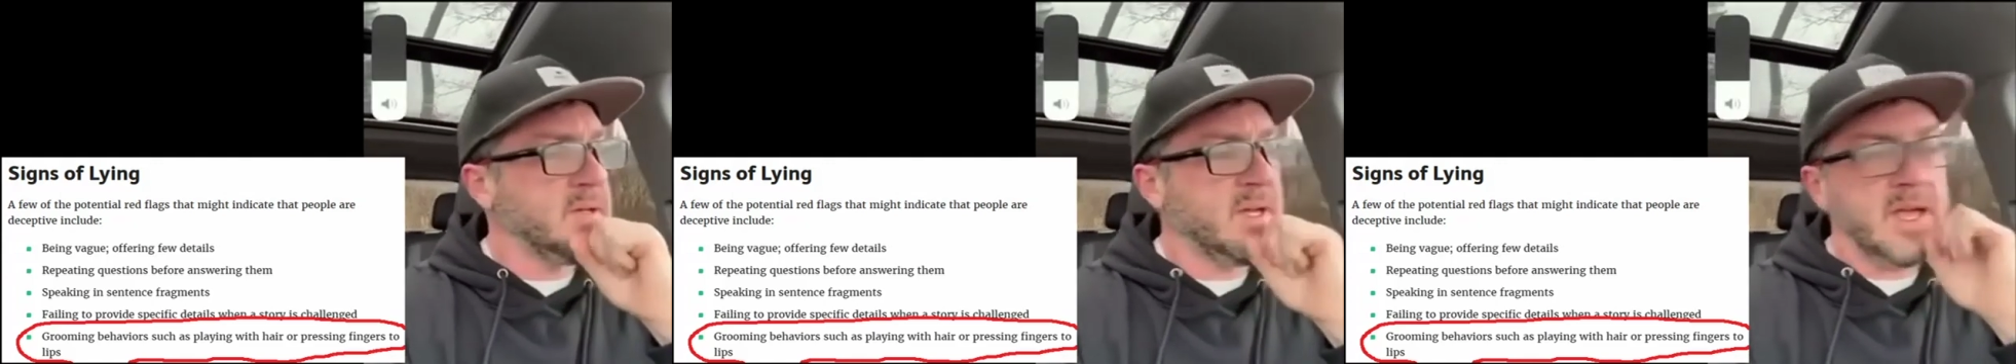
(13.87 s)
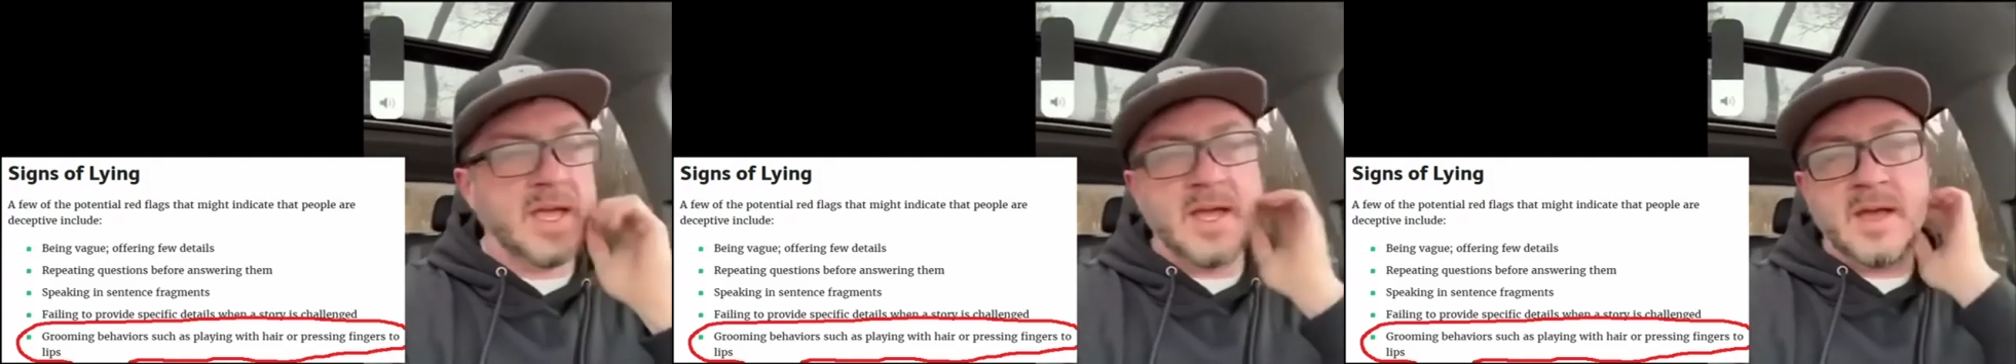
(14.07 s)

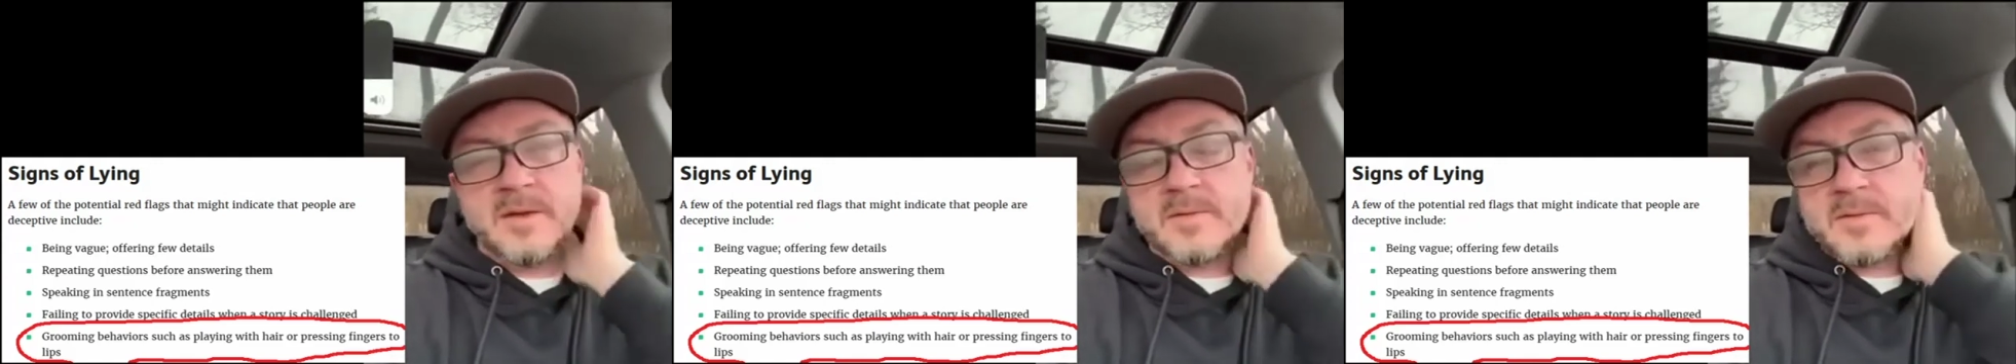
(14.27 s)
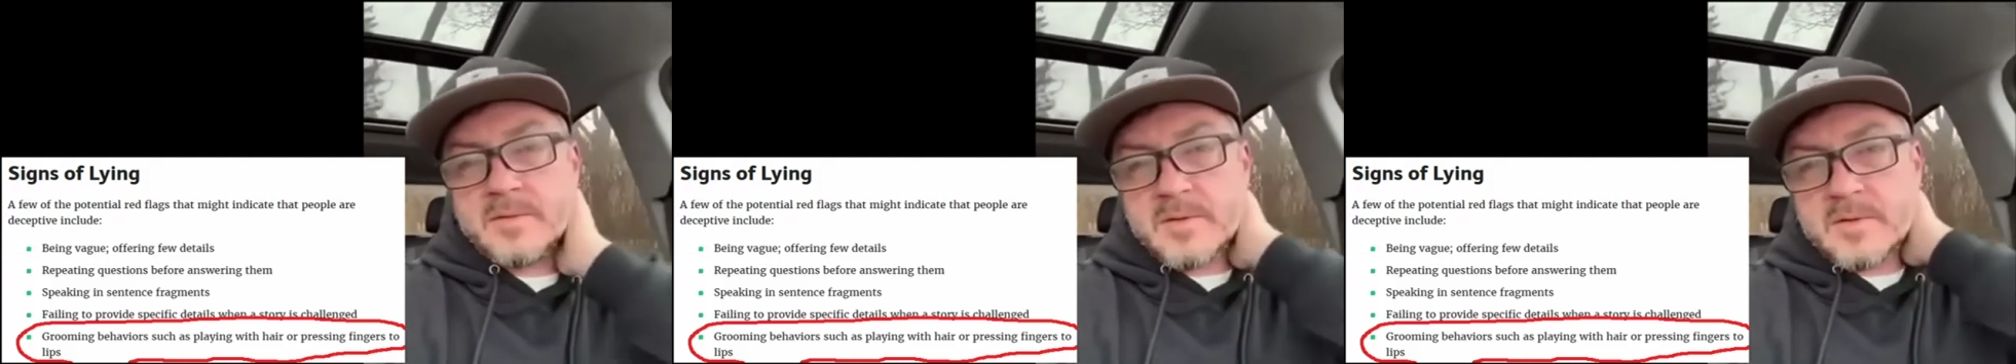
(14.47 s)

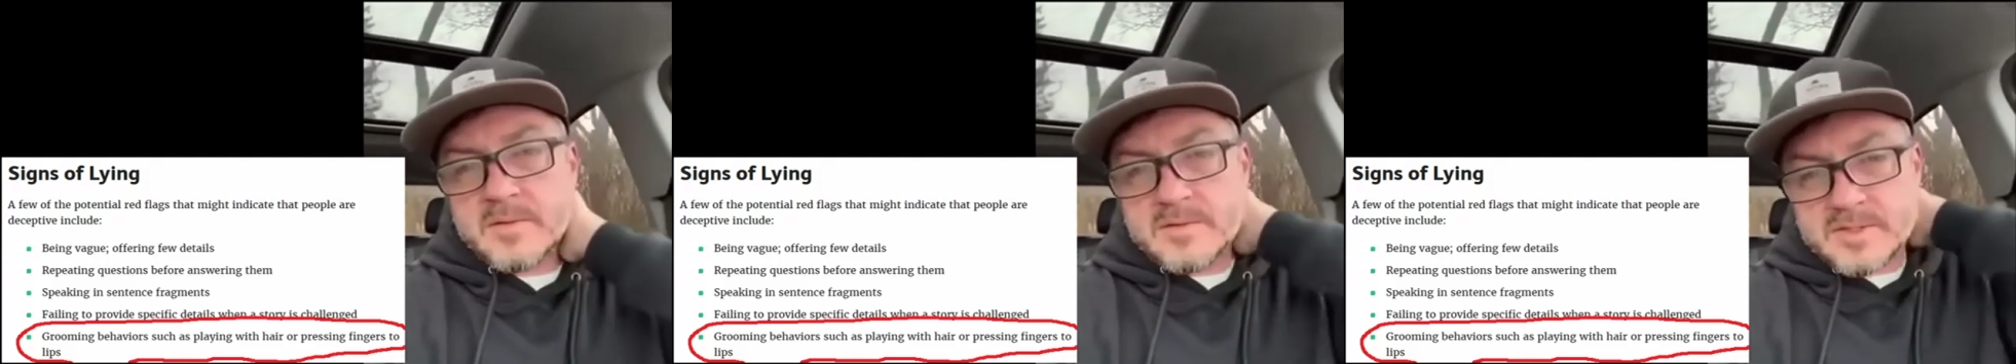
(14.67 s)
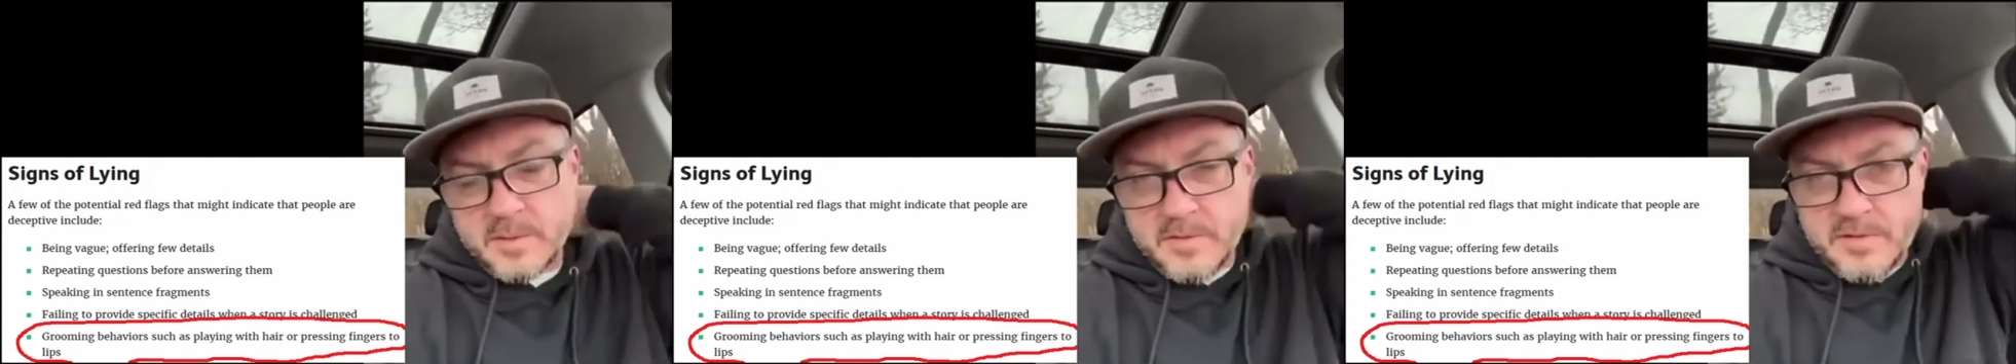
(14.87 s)
And
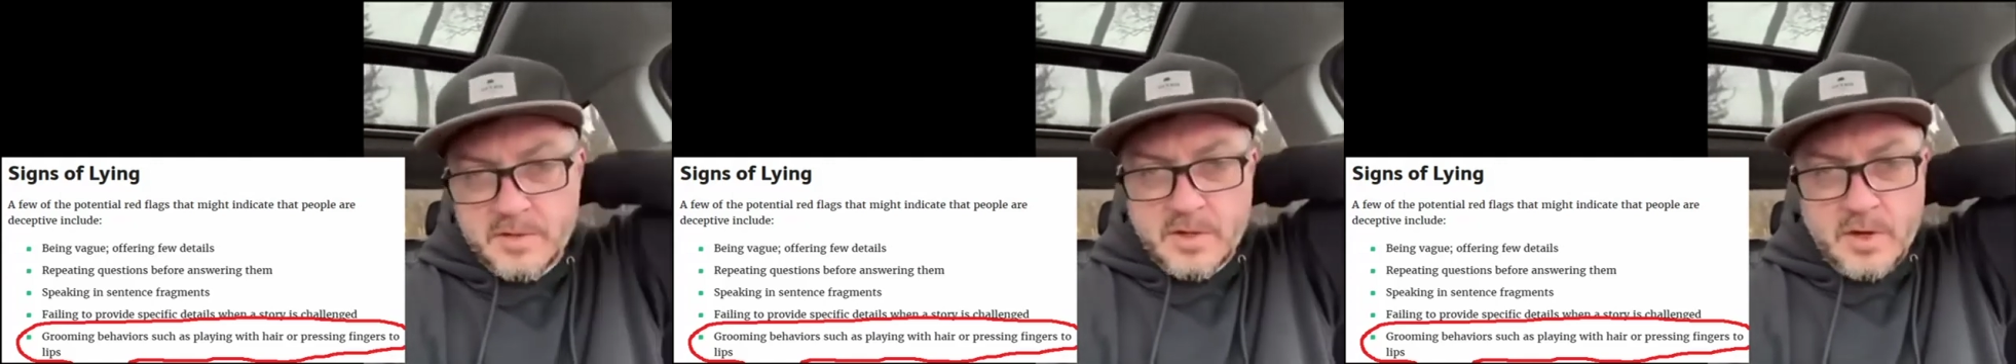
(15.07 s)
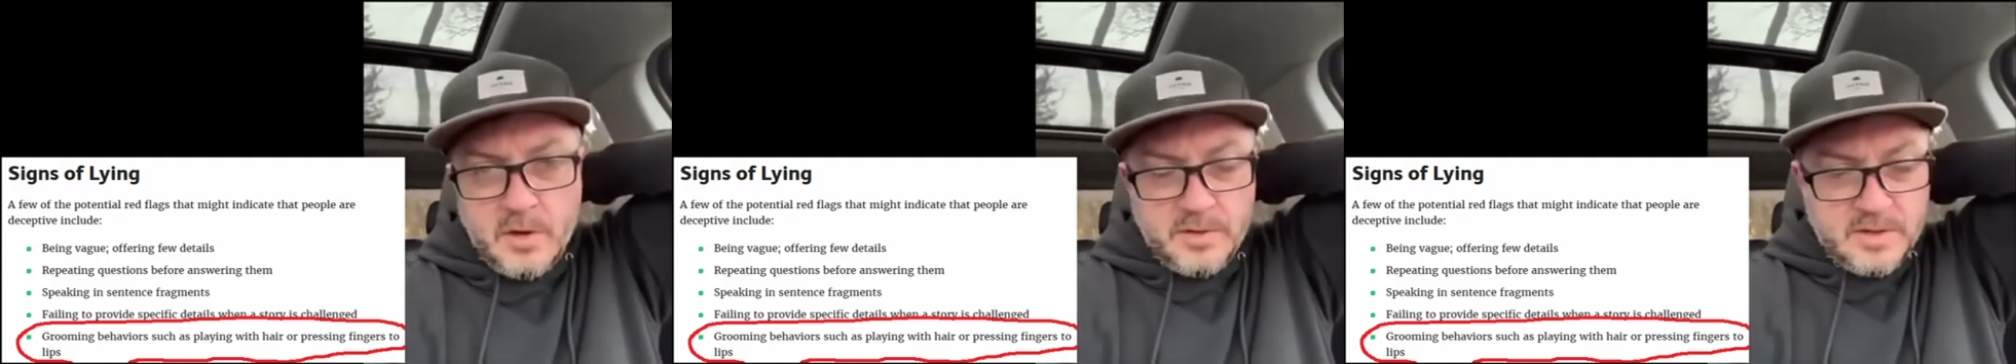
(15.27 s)
some of you
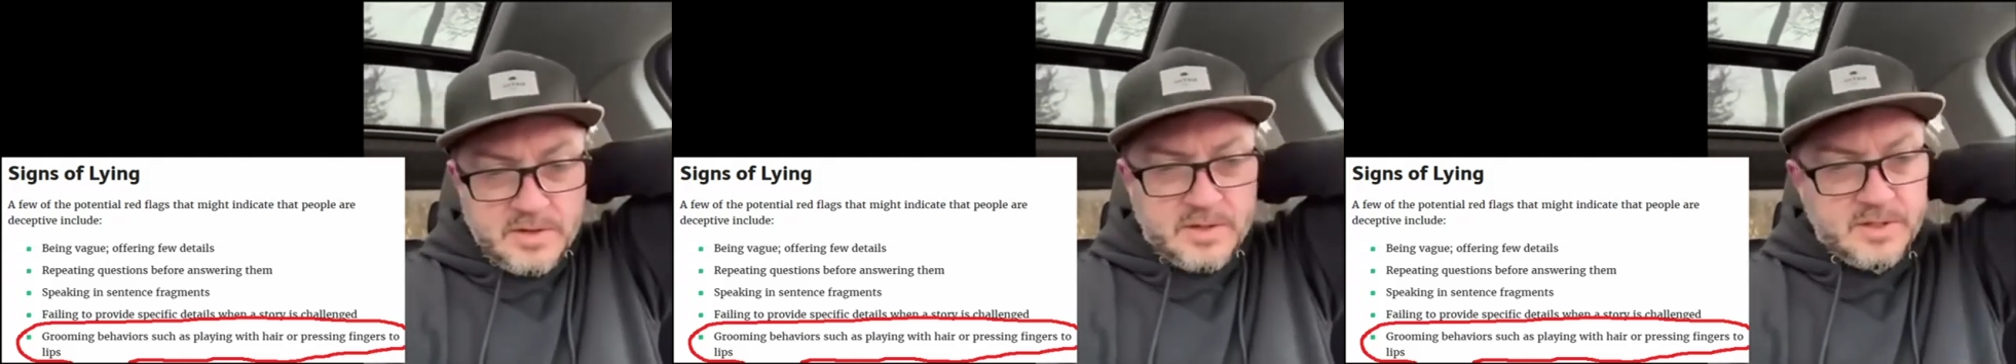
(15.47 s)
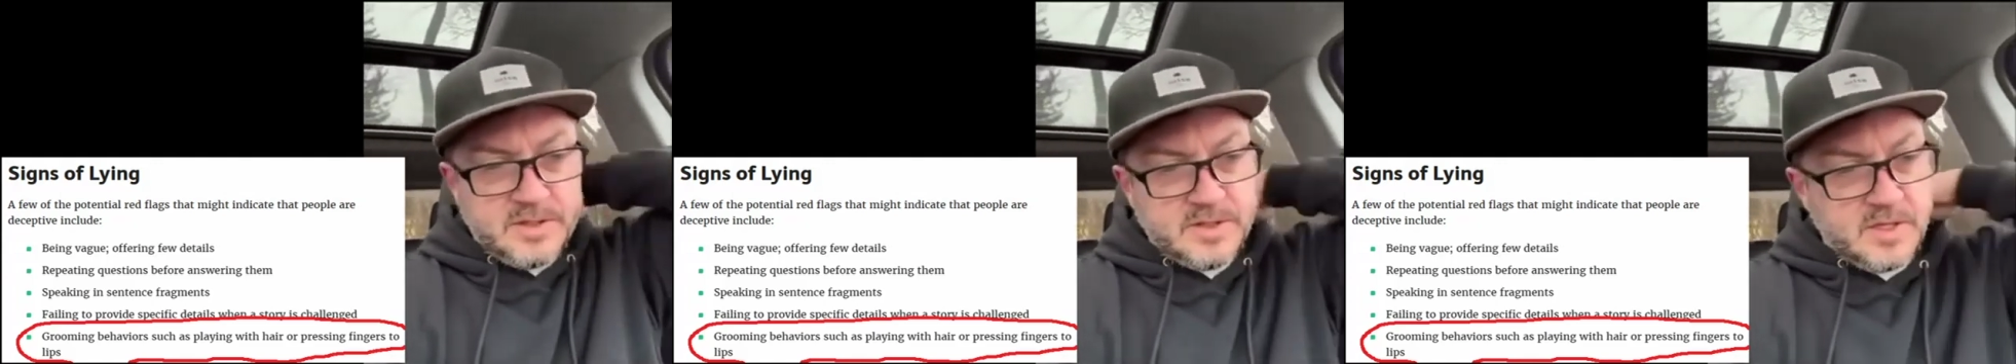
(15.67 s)
know that
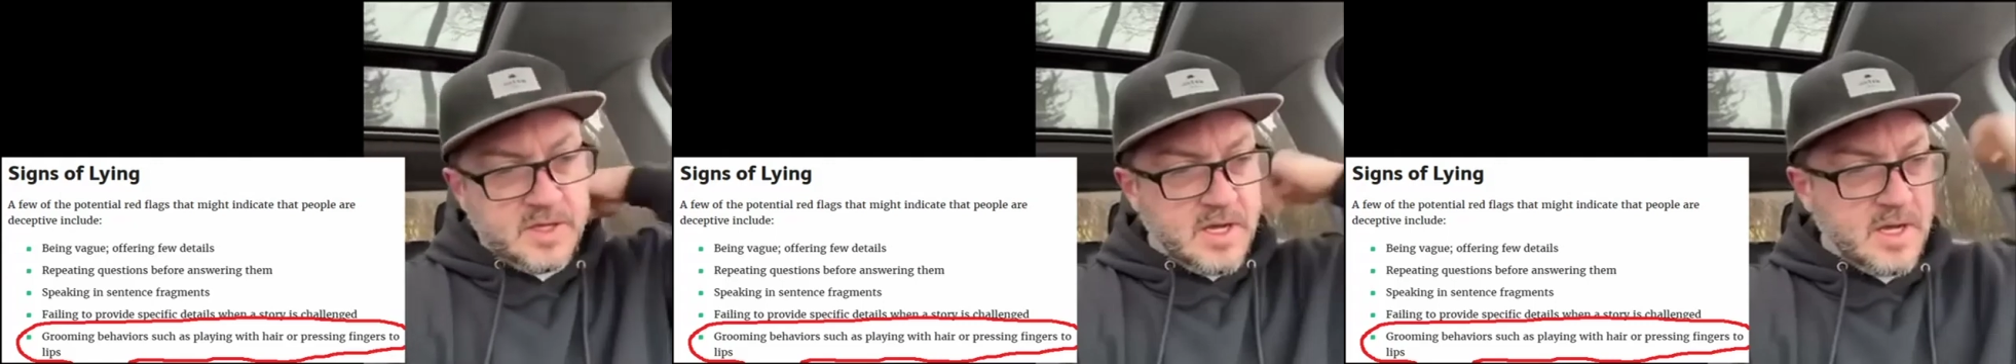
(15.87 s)
there's